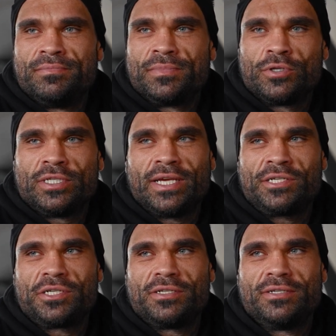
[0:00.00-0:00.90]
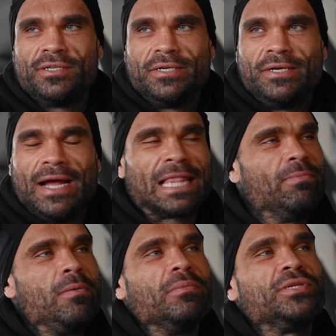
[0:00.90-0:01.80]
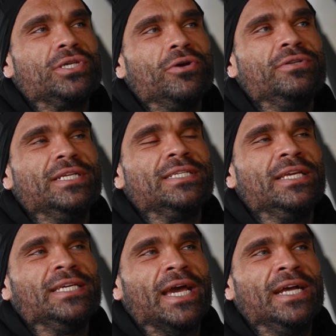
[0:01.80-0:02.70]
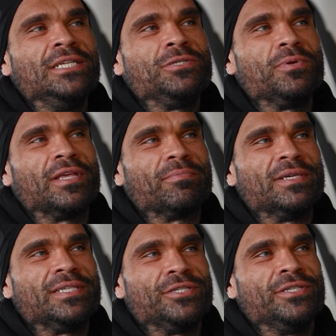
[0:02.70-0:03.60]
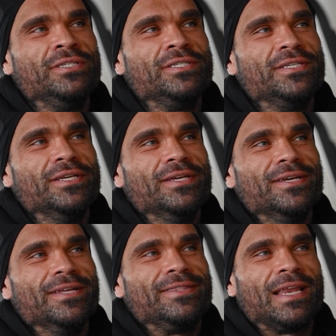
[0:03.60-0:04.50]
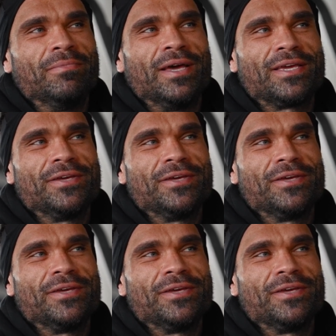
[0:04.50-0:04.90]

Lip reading: Good sesh. At the moment, I'm so disengaged with like my sessions that I'm like,